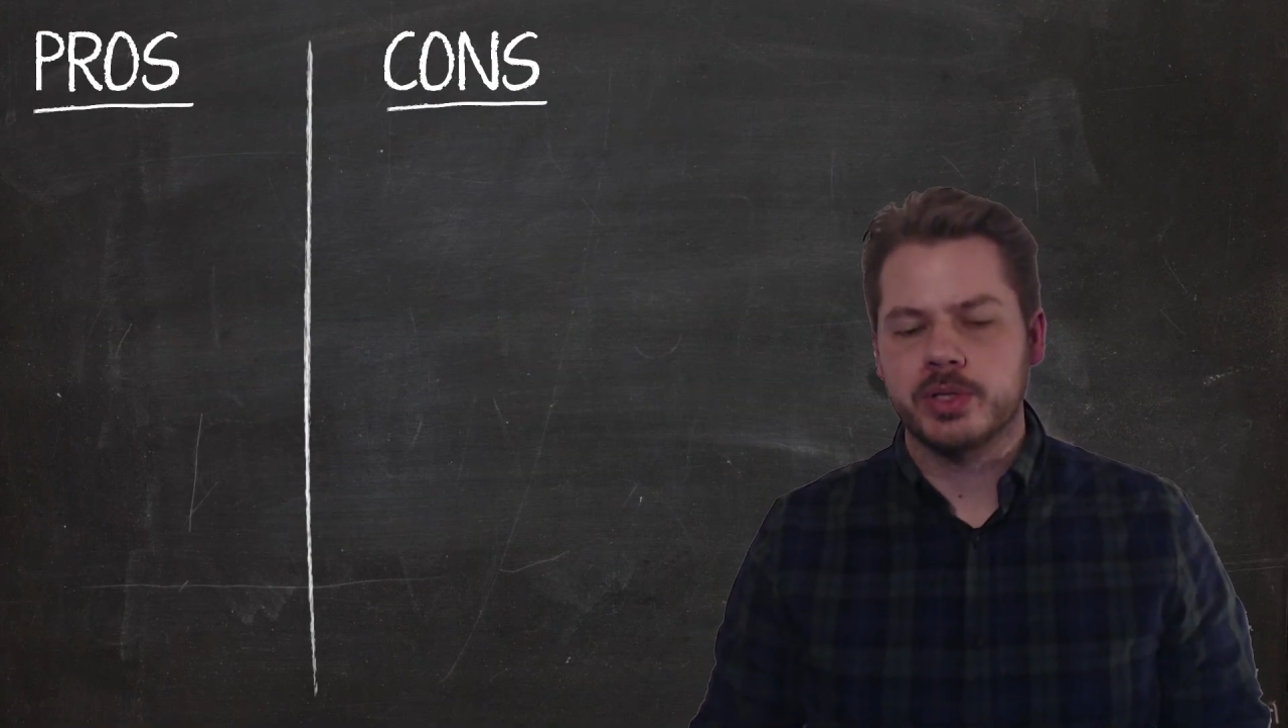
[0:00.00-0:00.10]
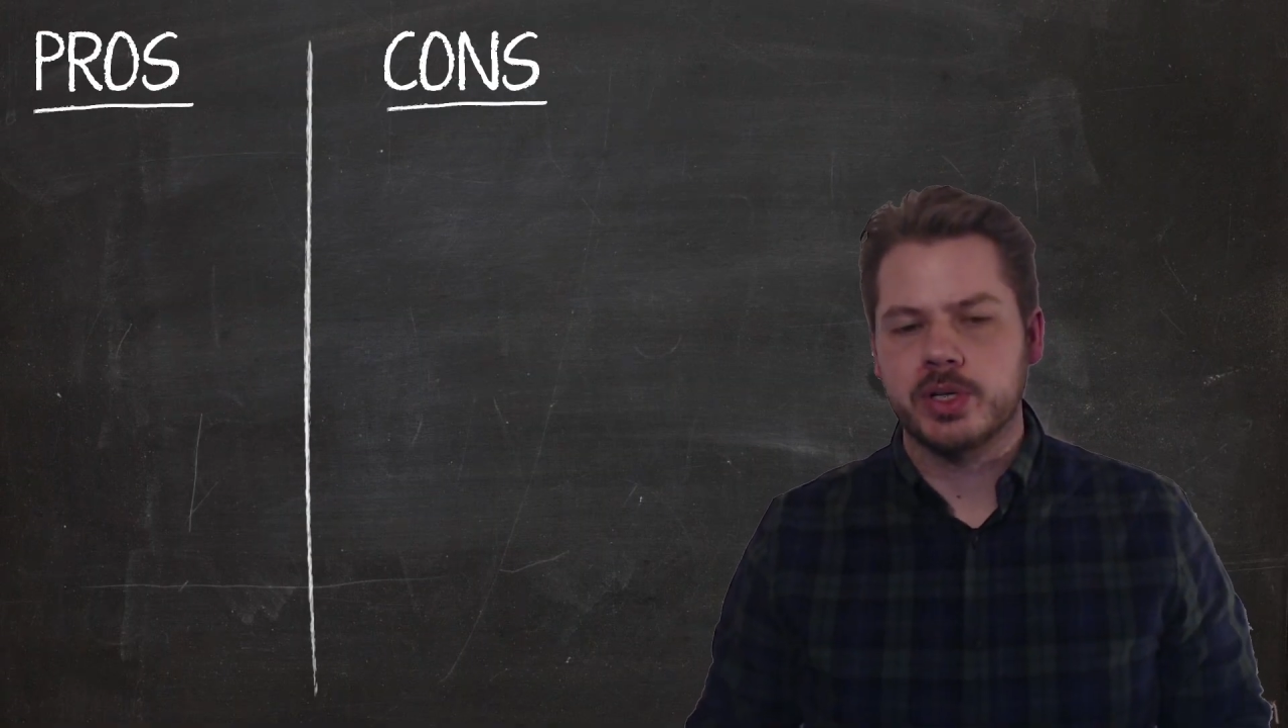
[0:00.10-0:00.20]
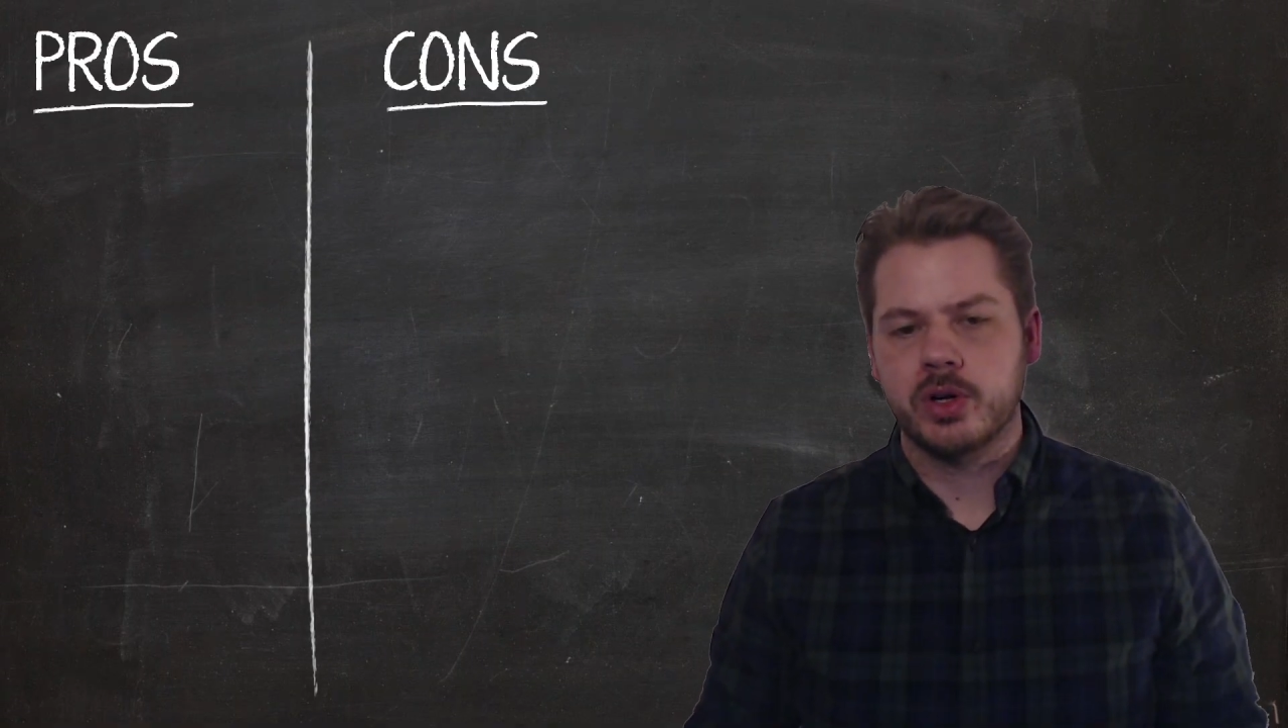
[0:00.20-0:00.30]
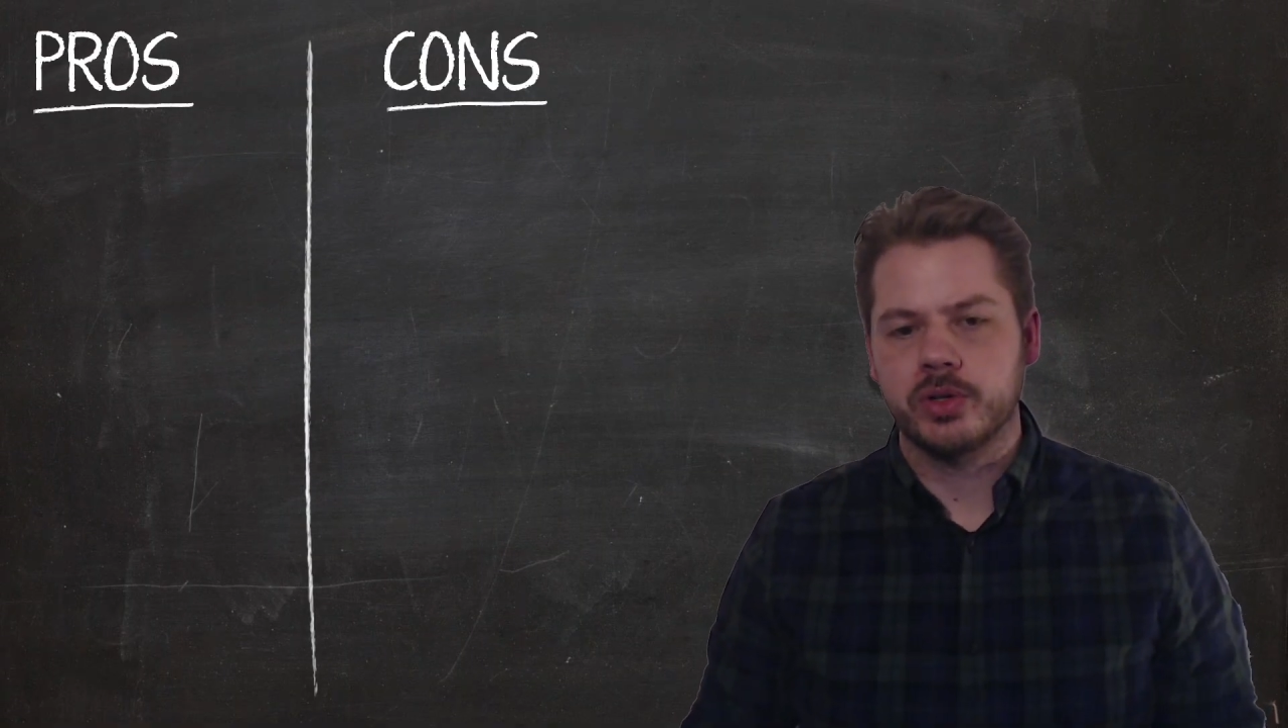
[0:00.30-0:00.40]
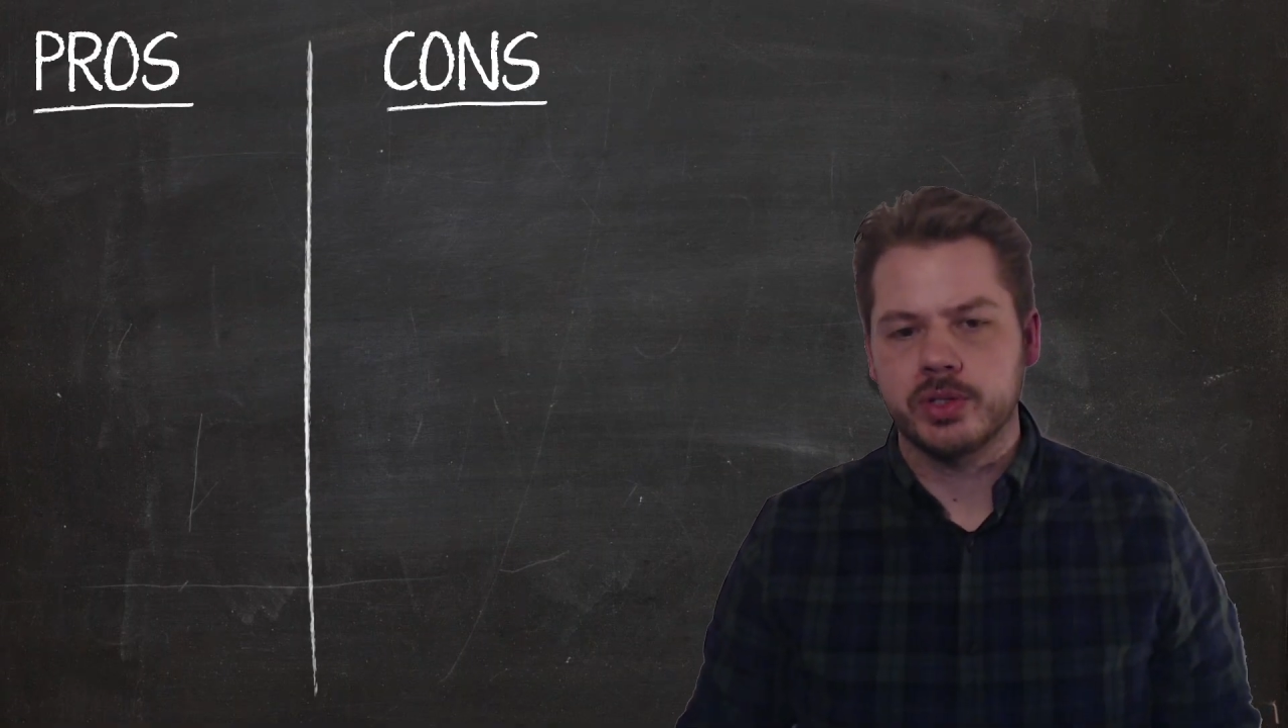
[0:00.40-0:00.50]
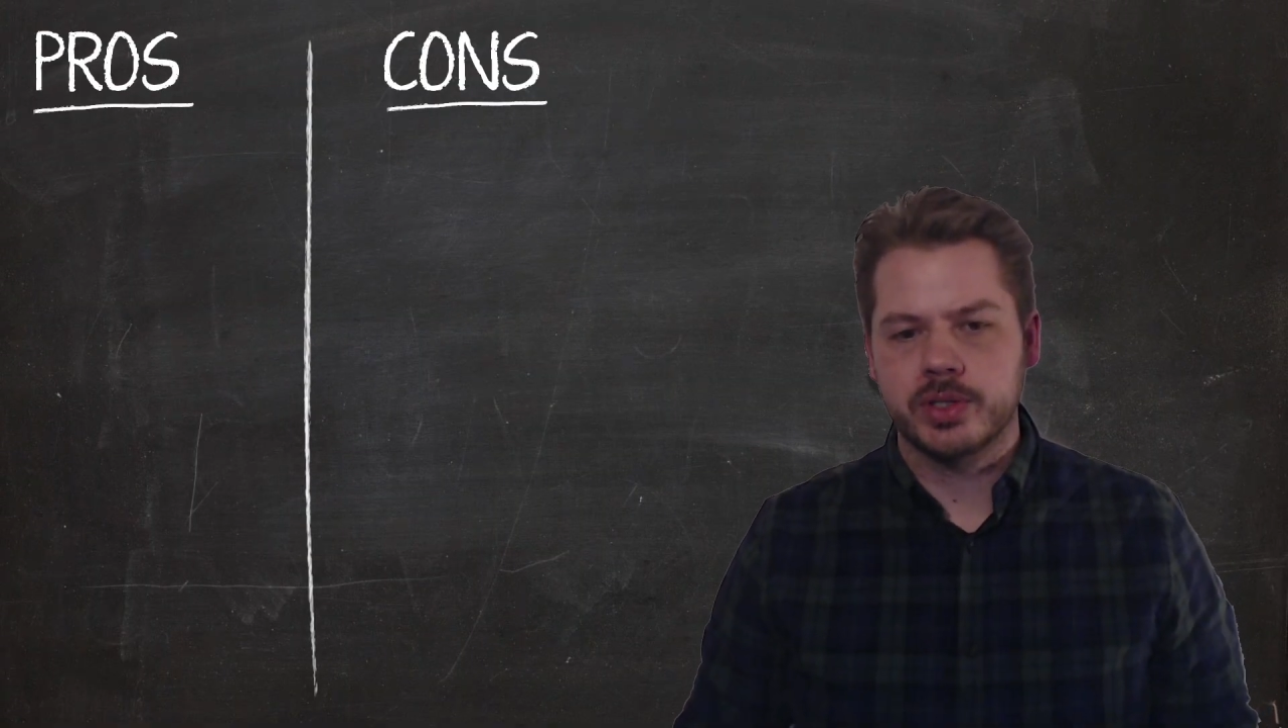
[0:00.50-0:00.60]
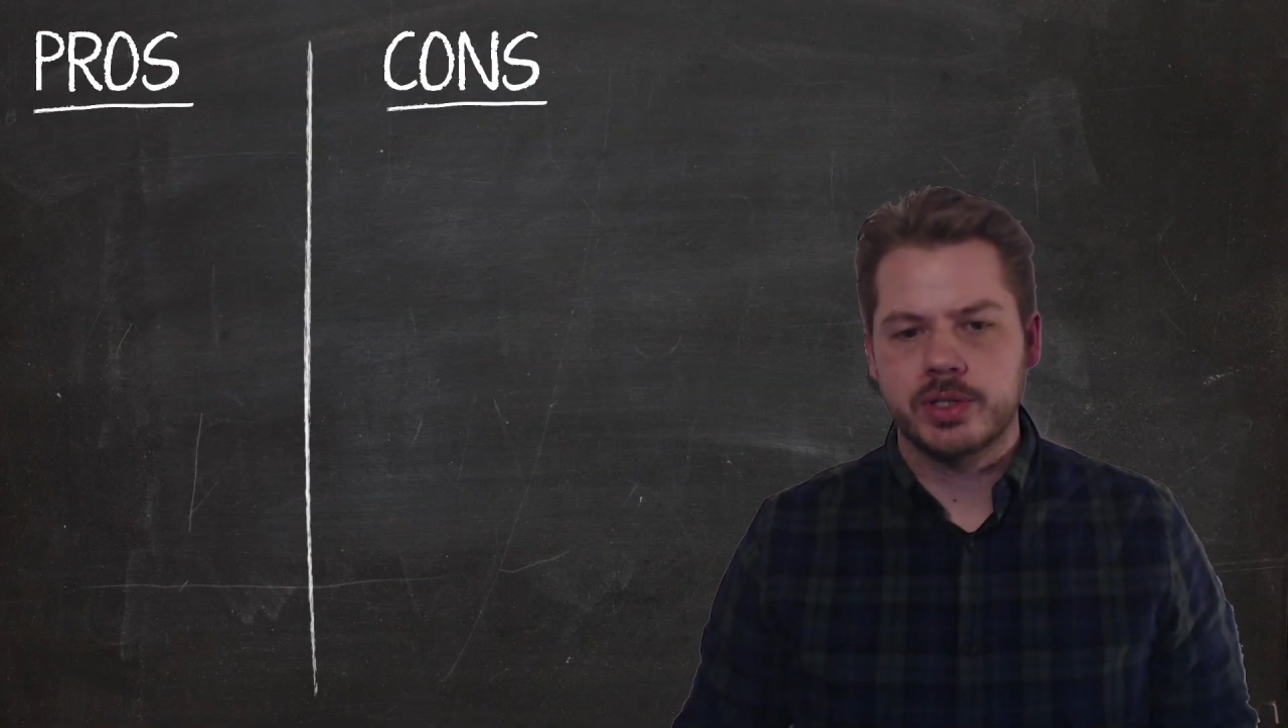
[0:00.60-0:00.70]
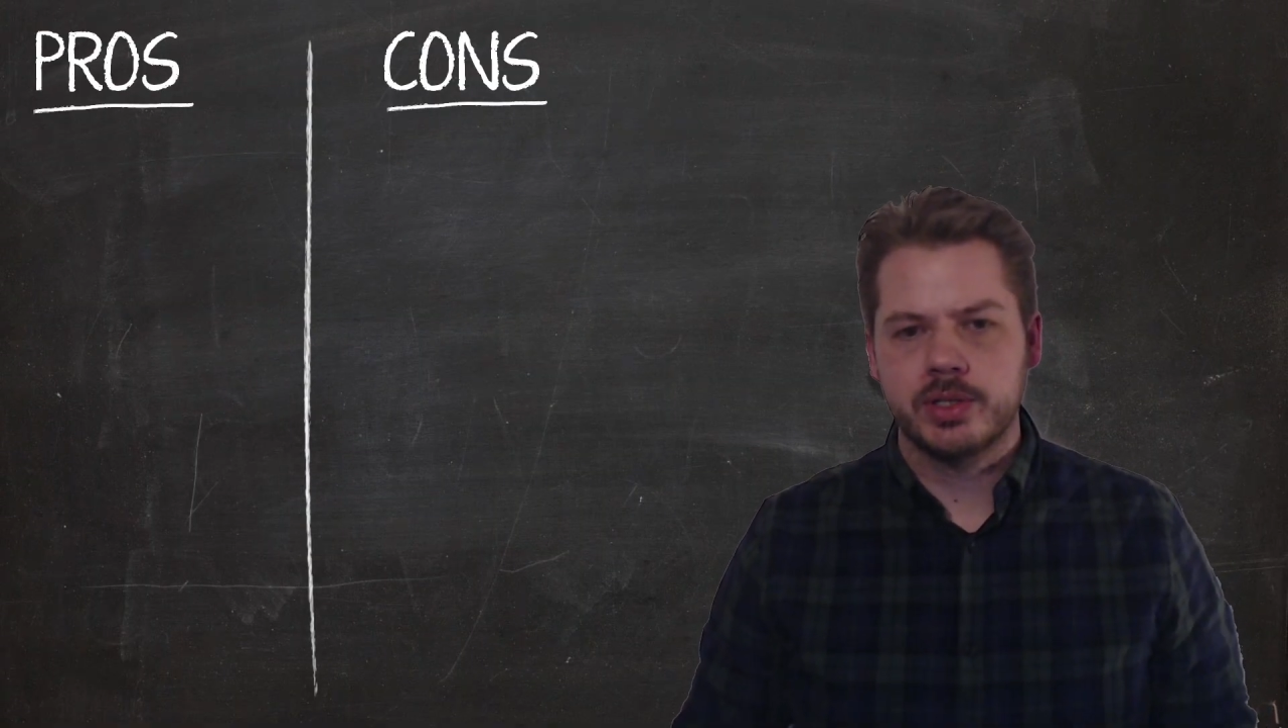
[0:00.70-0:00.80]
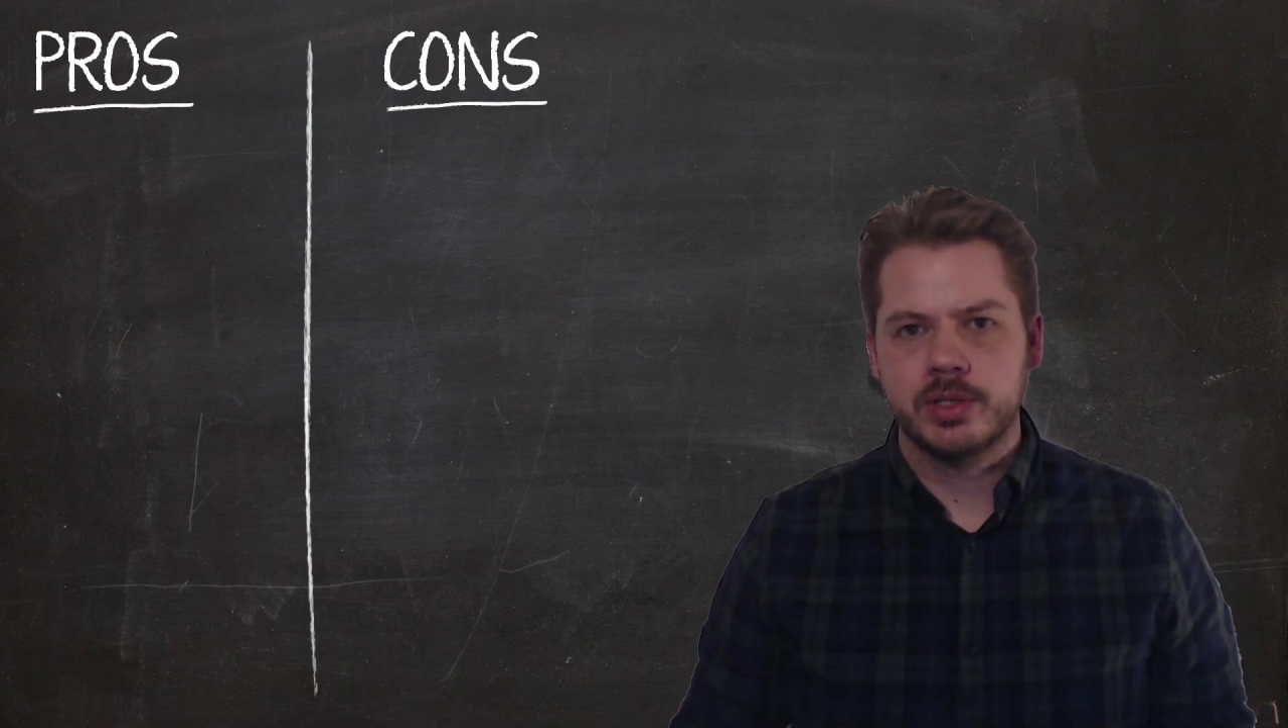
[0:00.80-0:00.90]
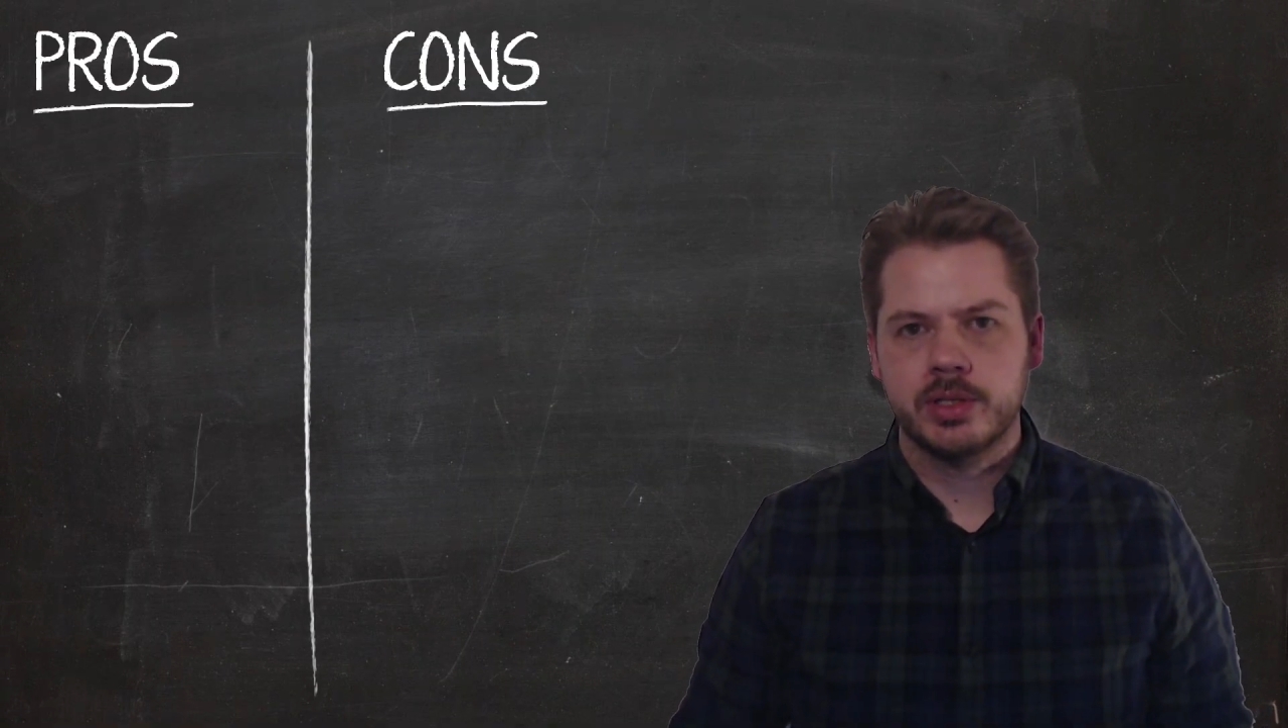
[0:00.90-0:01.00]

and cons.